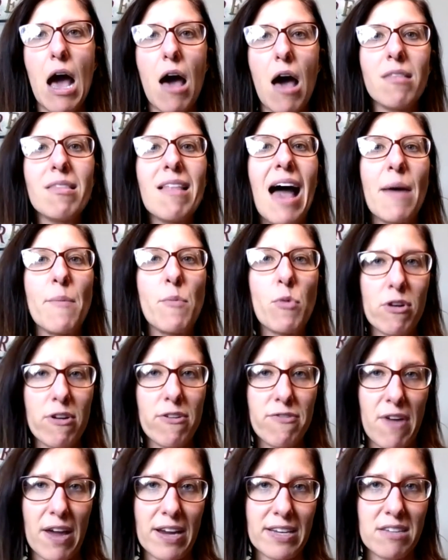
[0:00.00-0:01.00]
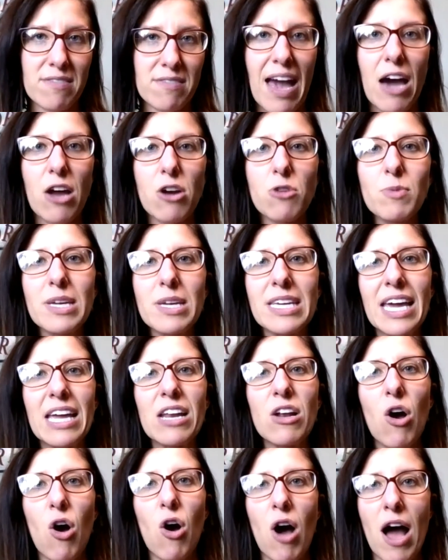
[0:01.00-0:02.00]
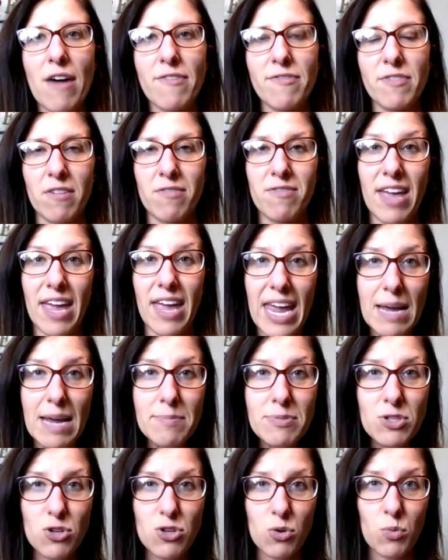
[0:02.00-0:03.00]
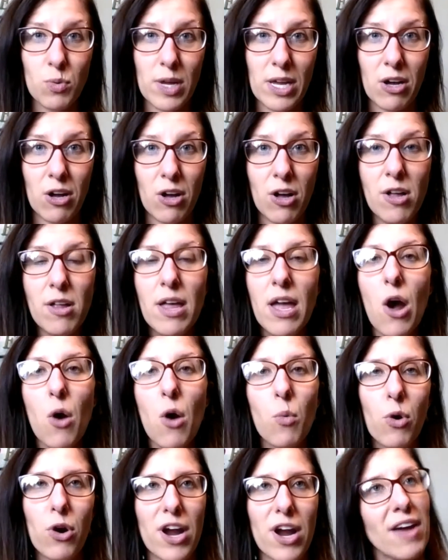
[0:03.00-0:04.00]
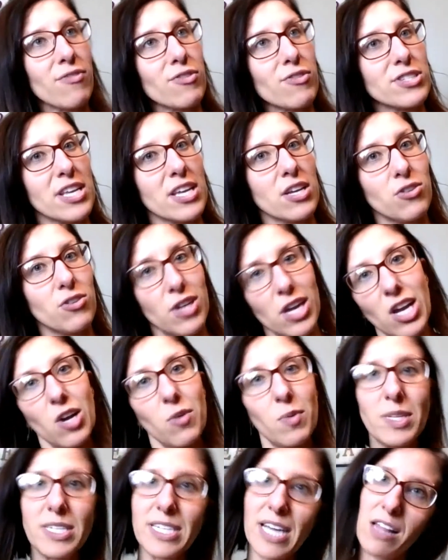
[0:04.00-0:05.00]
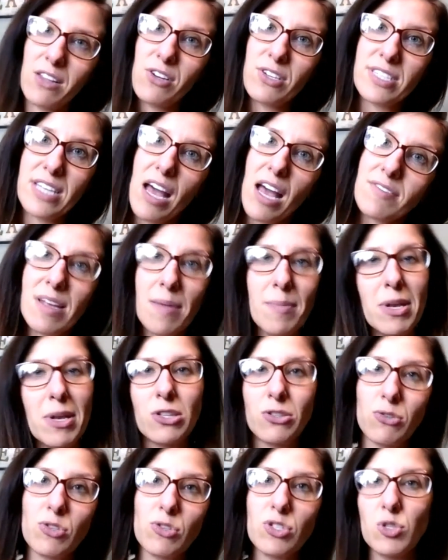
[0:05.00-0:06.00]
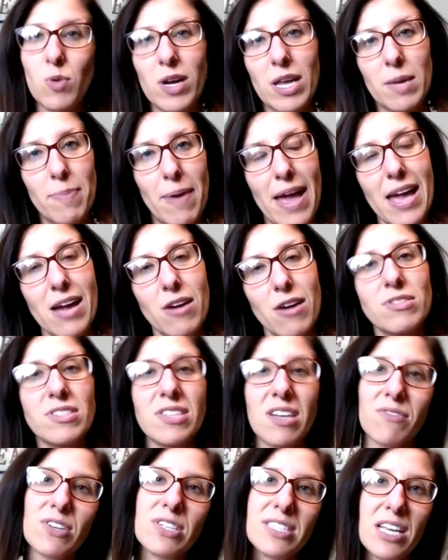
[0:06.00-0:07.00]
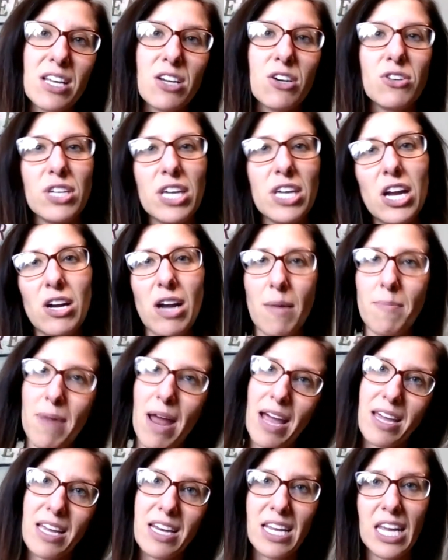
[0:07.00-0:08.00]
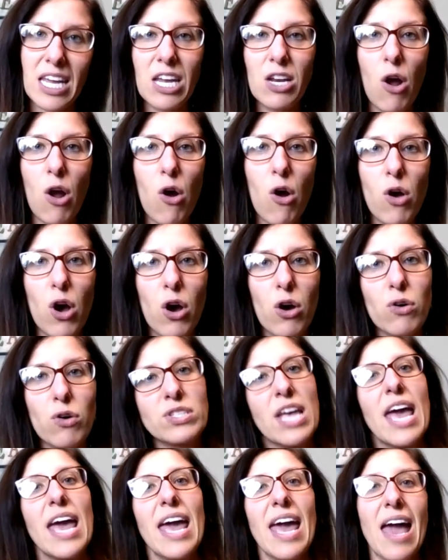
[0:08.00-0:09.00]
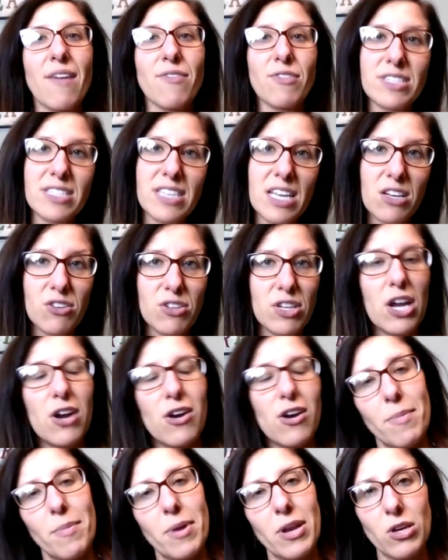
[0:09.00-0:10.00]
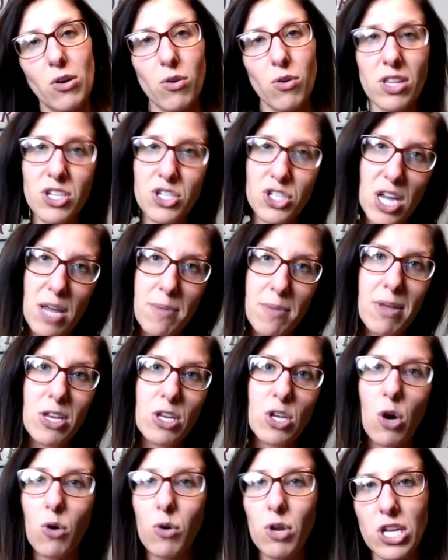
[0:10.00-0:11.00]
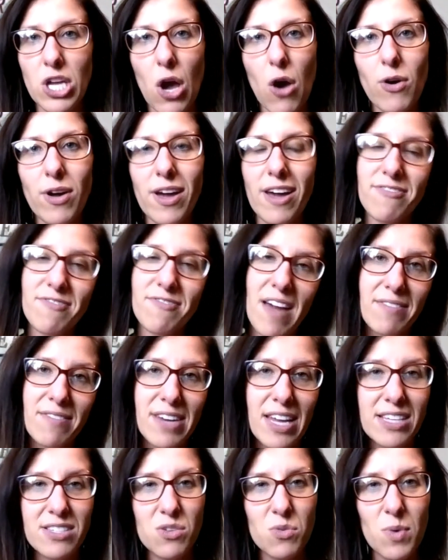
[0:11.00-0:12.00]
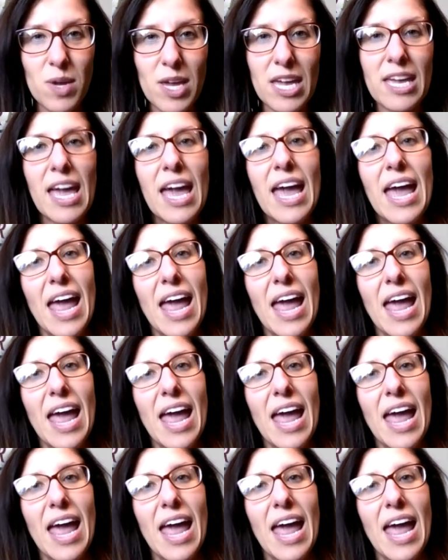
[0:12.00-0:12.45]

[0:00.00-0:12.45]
a lot more effective? How do we get off of the hamster wheel where every single year we tell ourselves, I'm going to lose 20 pounds. Every single year, I'm not going to eat ho-hos. Every single year, I'm going to go to the gym and go to yoga 5 days a week.